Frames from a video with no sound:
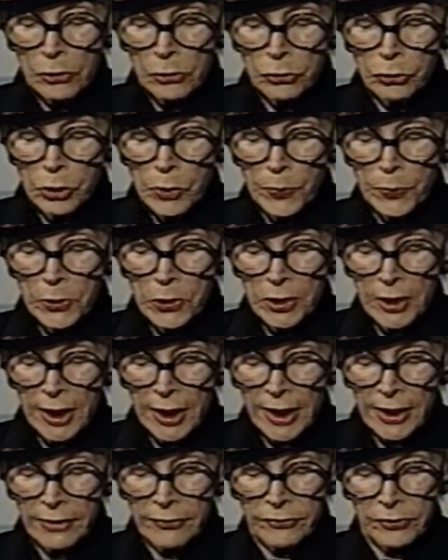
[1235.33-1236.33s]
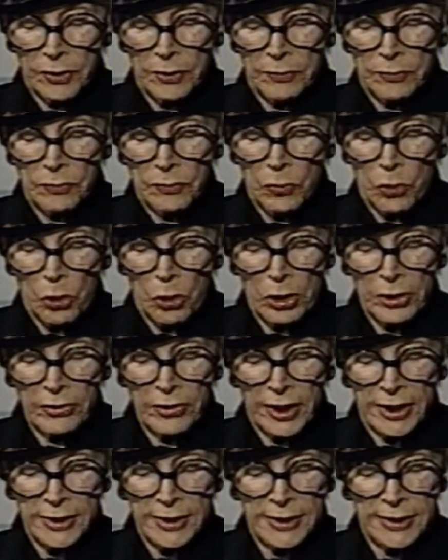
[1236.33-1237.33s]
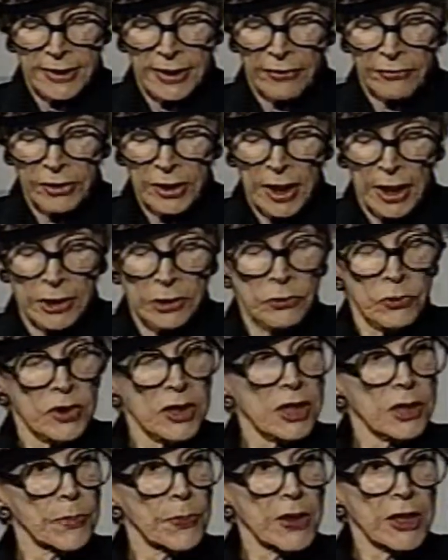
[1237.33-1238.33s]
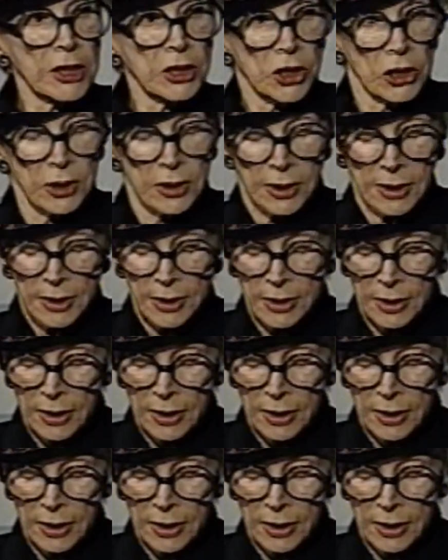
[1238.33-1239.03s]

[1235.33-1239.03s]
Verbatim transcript: Cooper gave more than 700 speeches,